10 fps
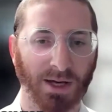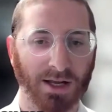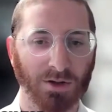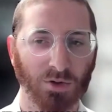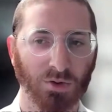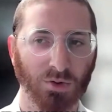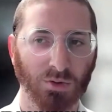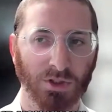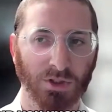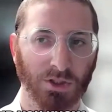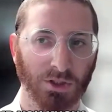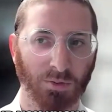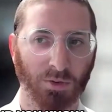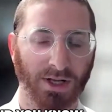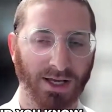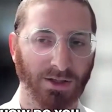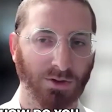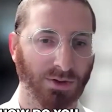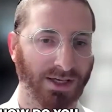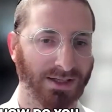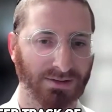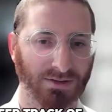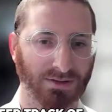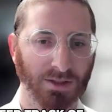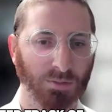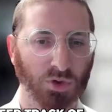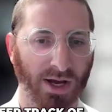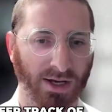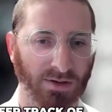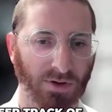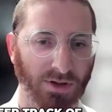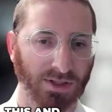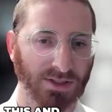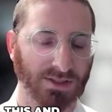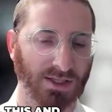How did you, number one, how do you like keep track of all this?